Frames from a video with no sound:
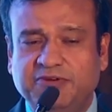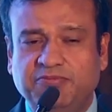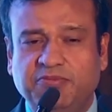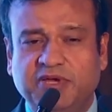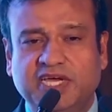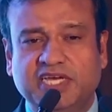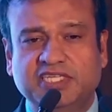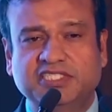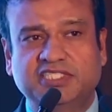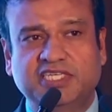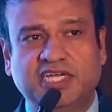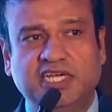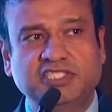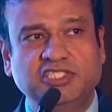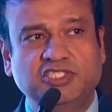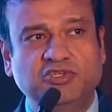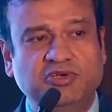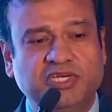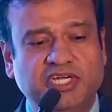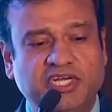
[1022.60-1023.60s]
biggest challenge
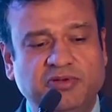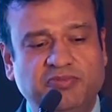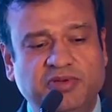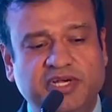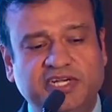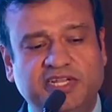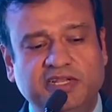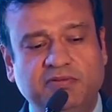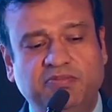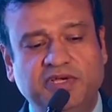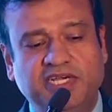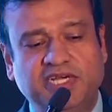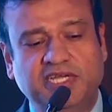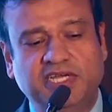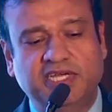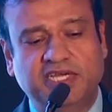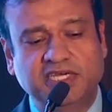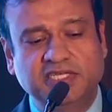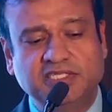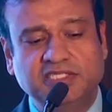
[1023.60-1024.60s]
to incremental
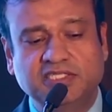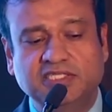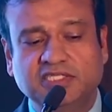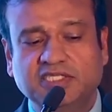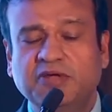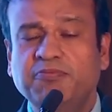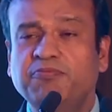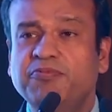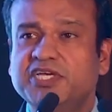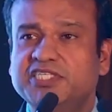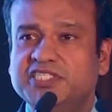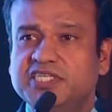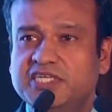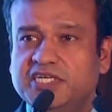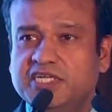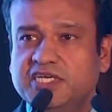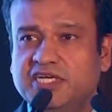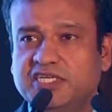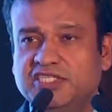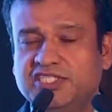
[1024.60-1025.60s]
PD is the patient
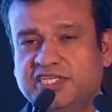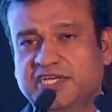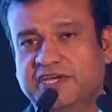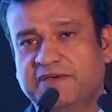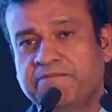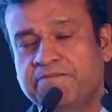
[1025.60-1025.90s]
inertia.